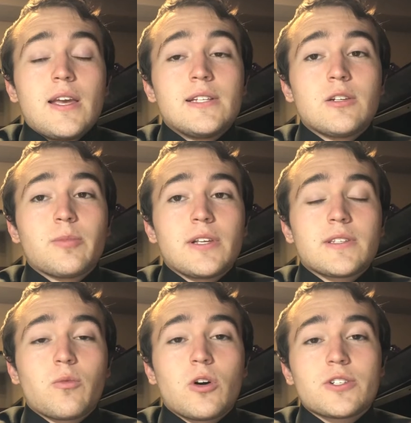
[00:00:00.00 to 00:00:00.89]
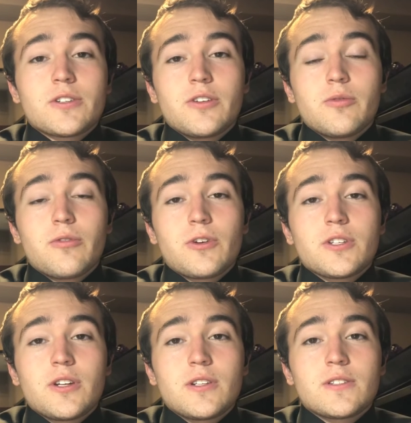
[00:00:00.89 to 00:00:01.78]
It took place at Washington
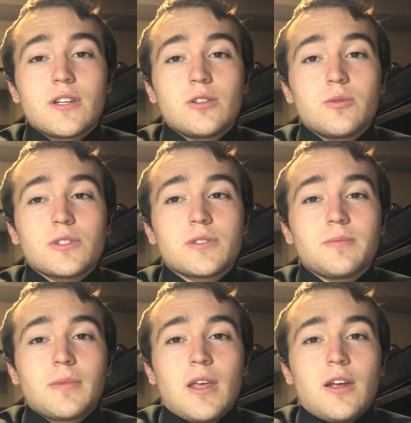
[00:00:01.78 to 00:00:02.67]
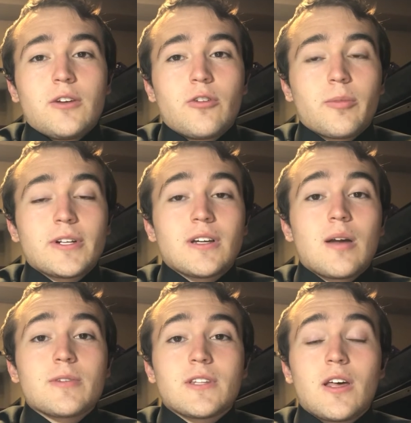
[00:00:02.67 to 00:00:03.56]
University in St. Louis, during my
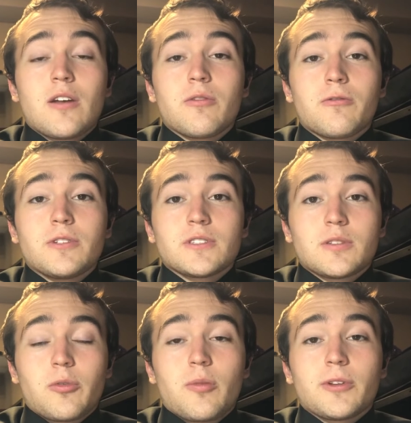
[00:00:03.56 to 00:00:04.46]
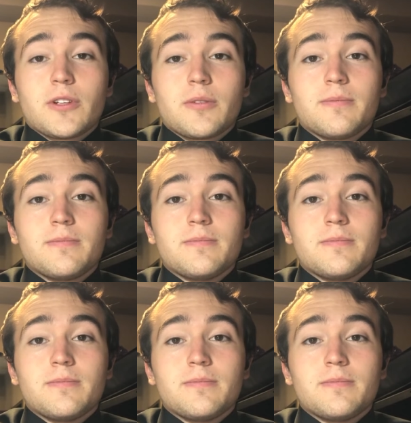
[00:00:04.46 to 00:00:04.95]
time as the head of the physics department there.